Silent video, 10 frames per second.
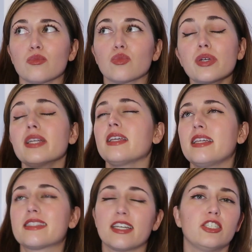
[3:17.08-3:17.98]
really
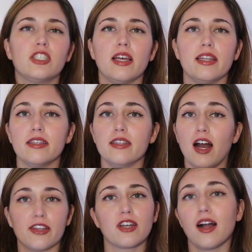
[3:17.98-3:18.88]
such a
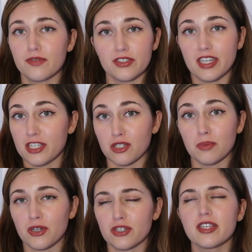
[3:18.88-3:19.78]
non-confrontational
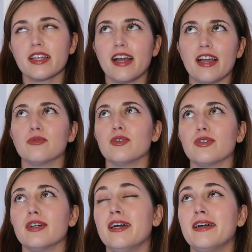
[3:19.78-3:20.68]
person. I
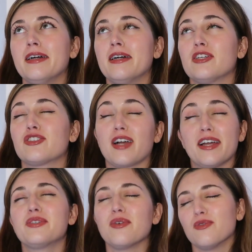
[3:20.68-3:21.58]
will try
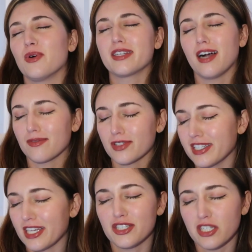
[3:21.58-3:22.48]
to avoid
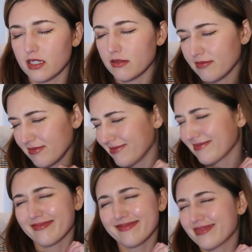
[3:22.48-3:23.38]
confrontation
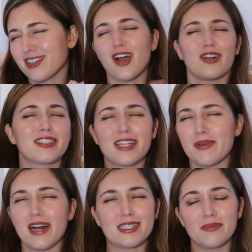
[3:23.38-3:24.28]
the hardest I
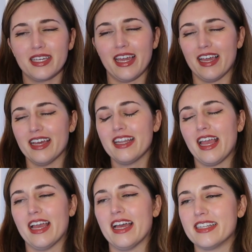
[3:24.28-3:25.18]
possibly can,
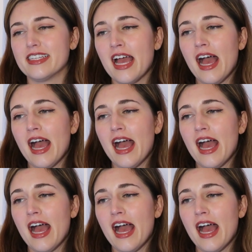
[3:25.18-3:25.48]
and